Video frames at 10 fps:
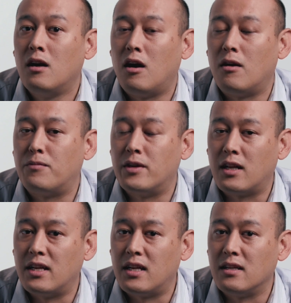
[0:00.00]
our
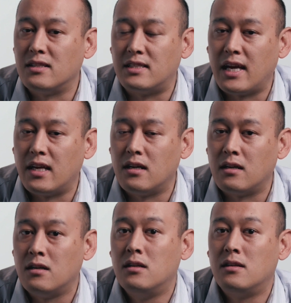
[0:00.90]
preclinical data
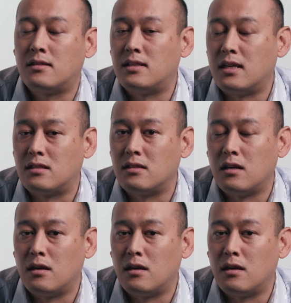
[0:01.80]
sets,